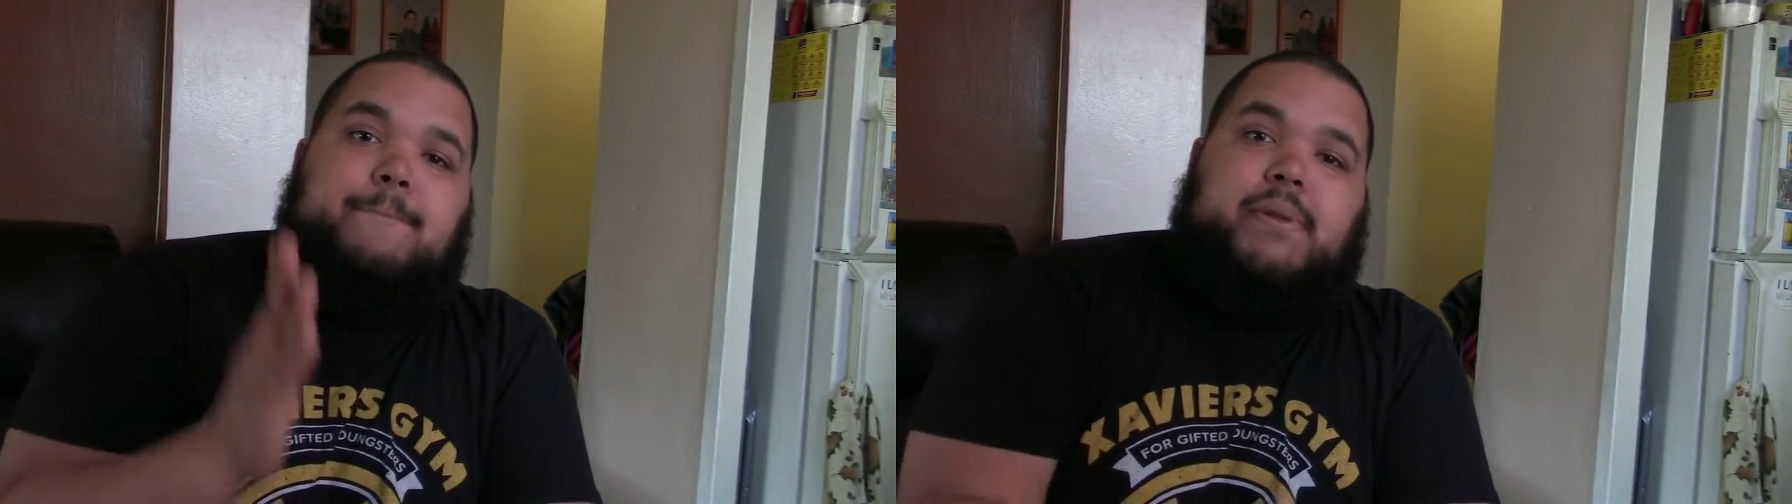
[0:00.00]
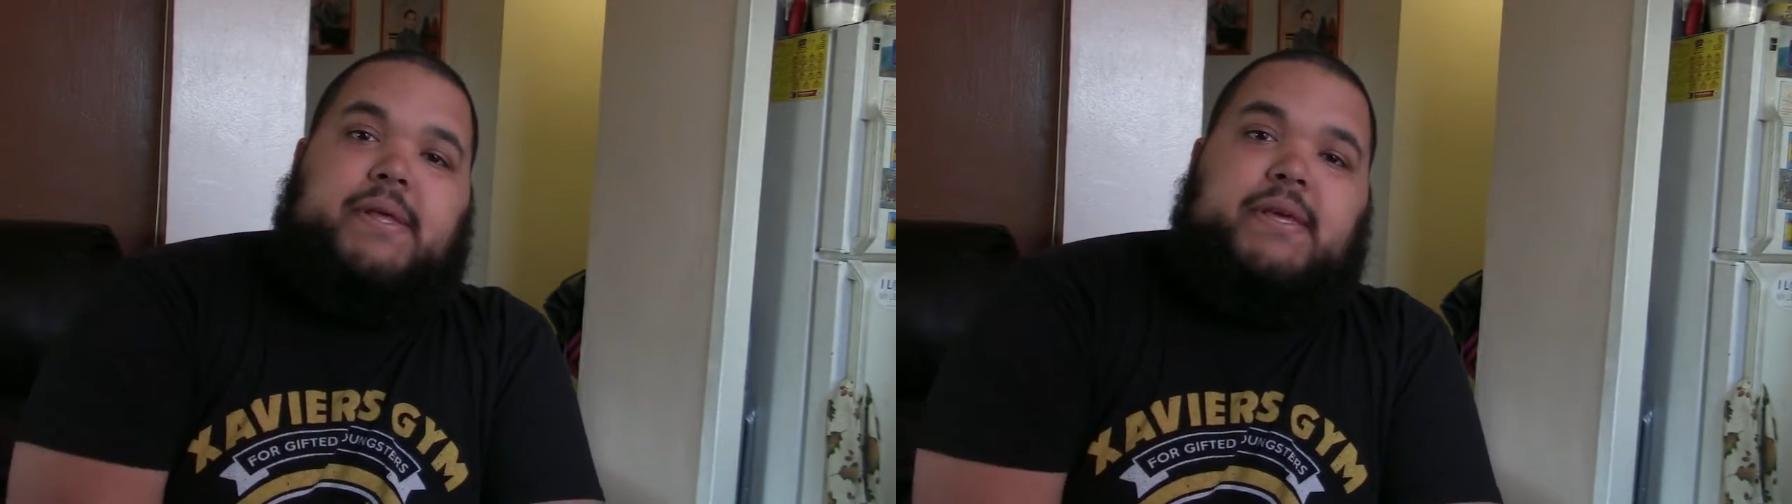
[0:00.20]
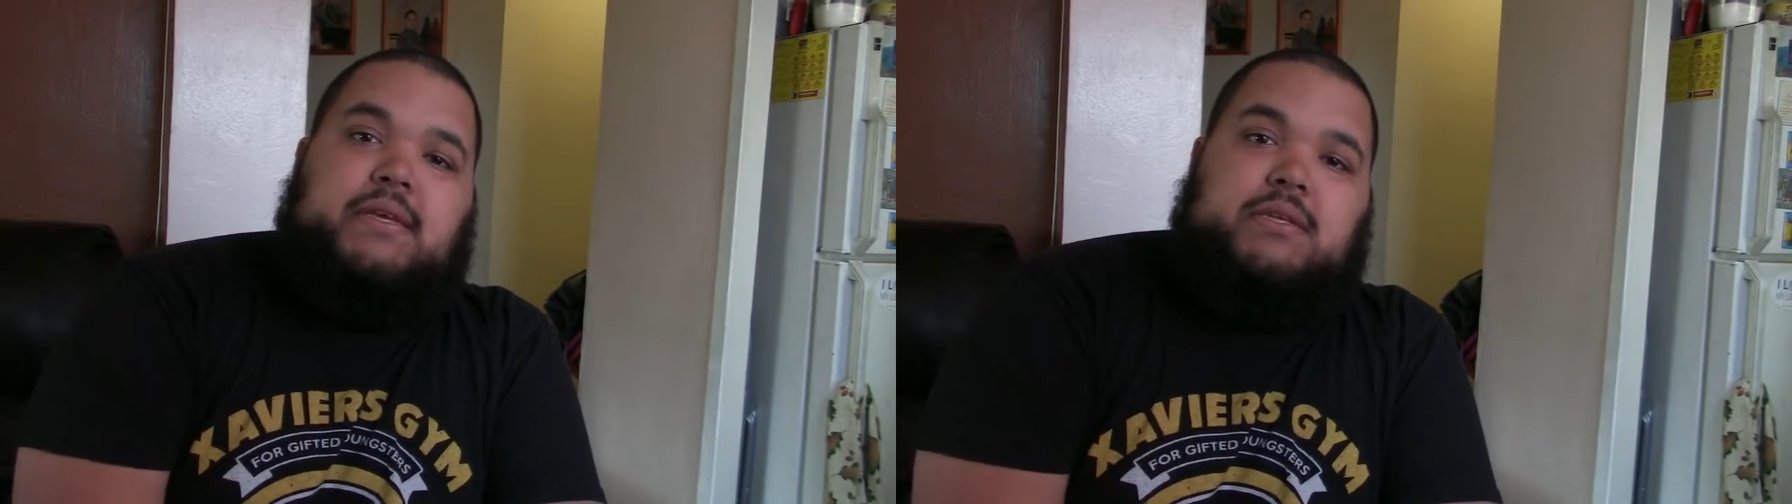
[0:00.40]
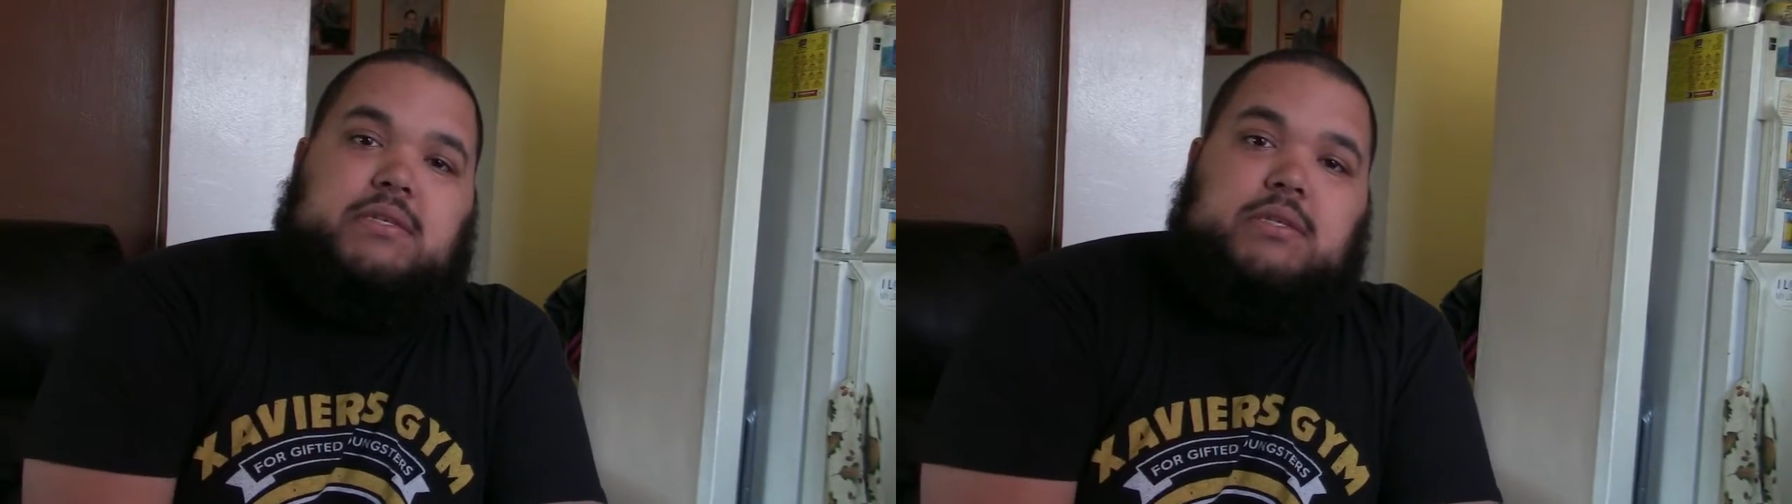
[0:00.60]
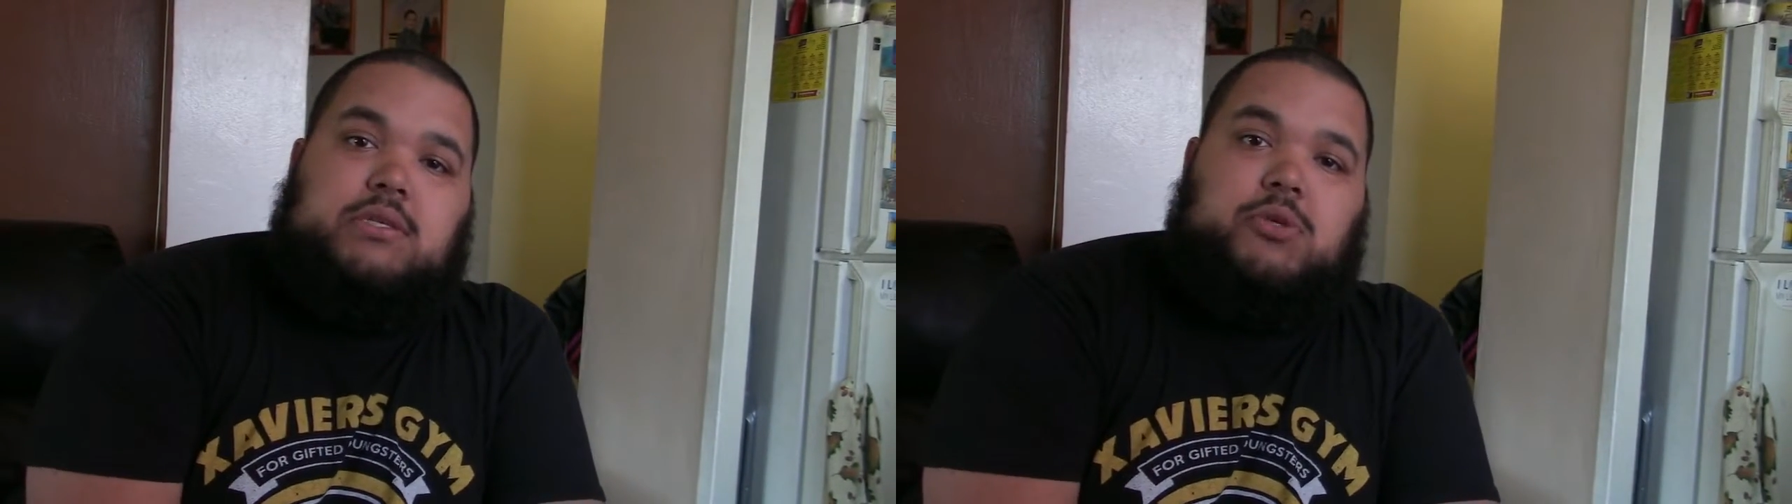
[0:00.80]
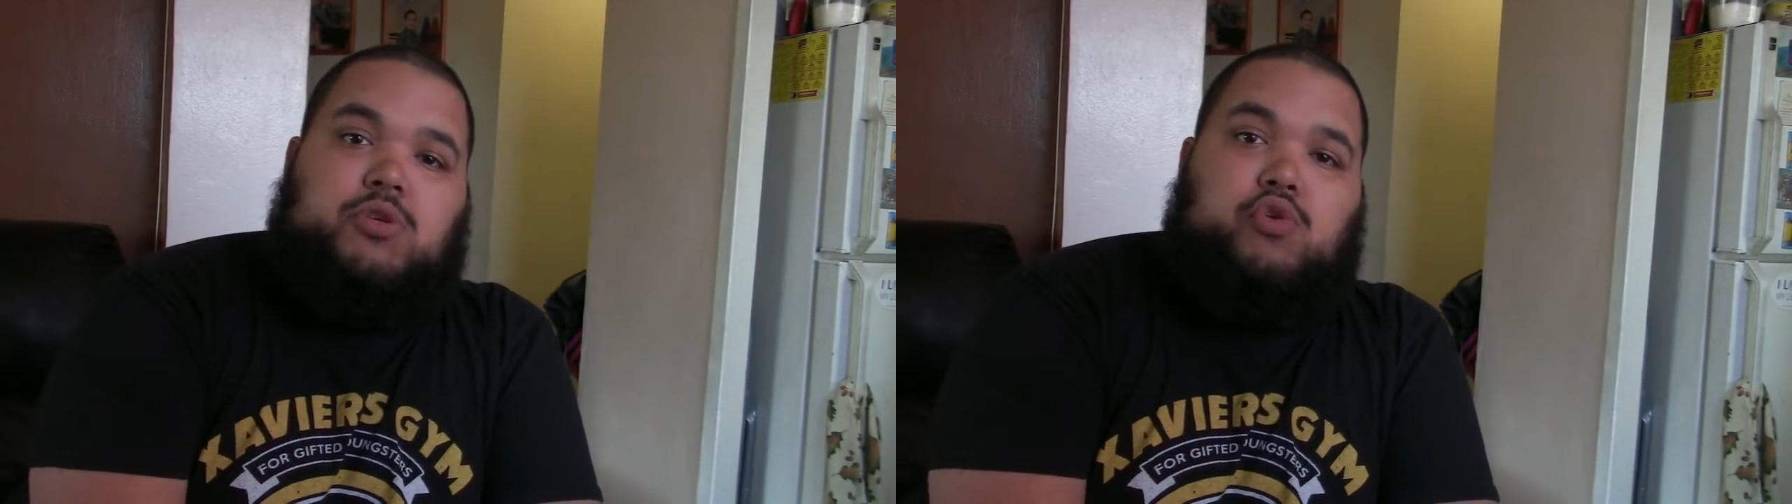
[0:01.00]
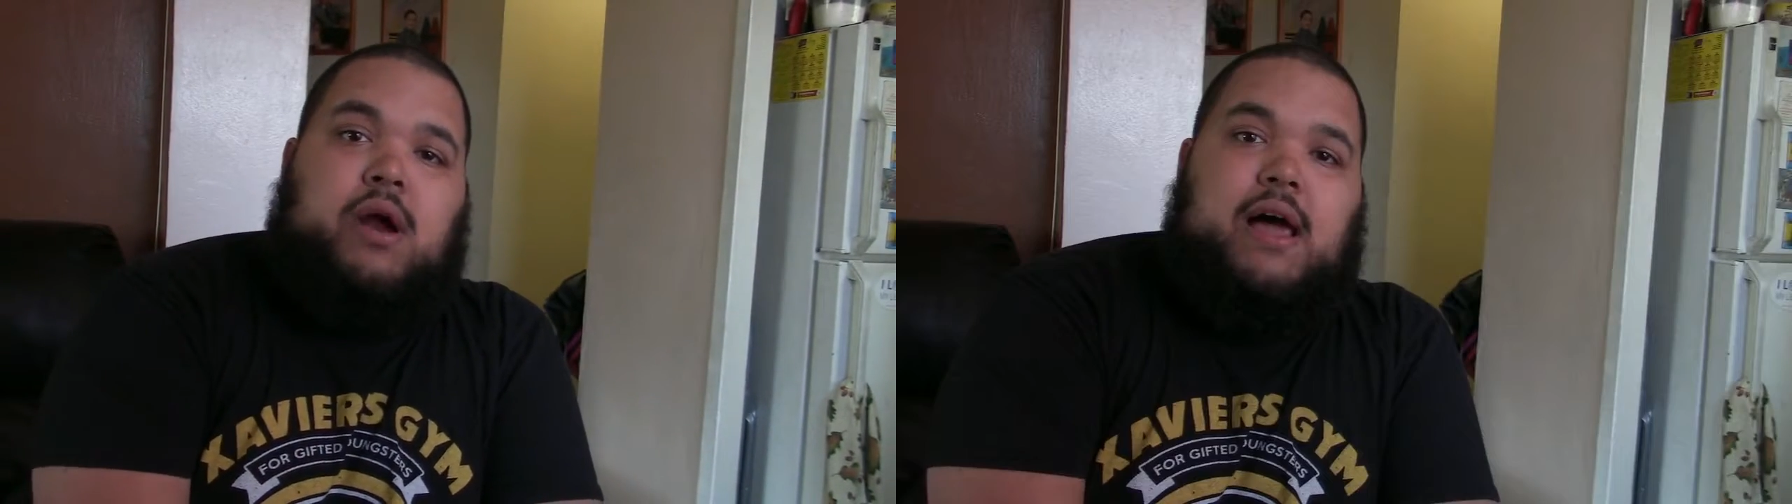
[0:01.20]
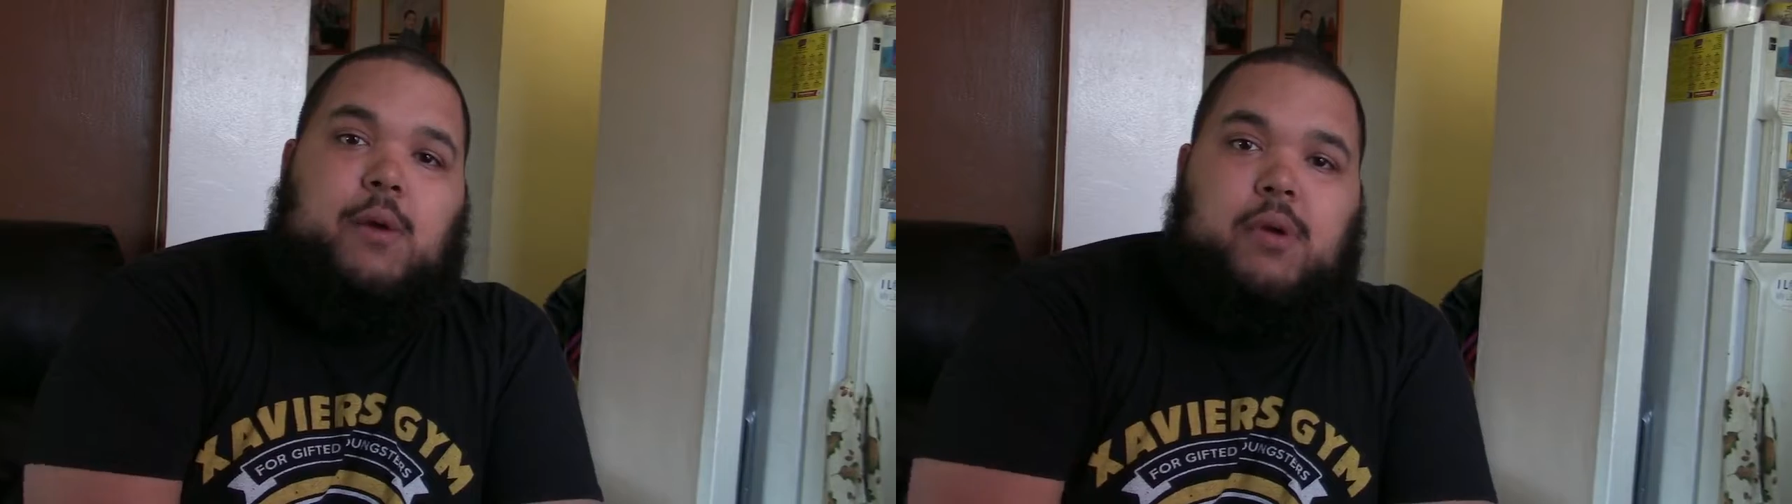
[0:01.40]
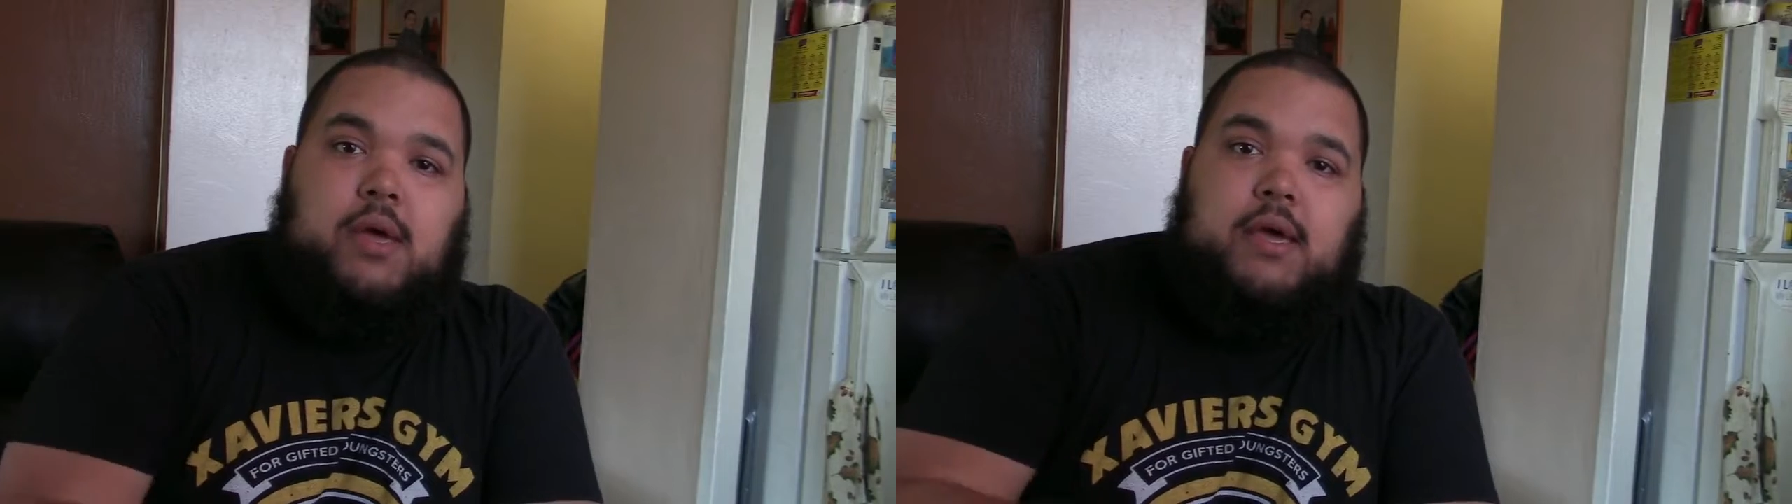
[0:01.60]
please subscribe,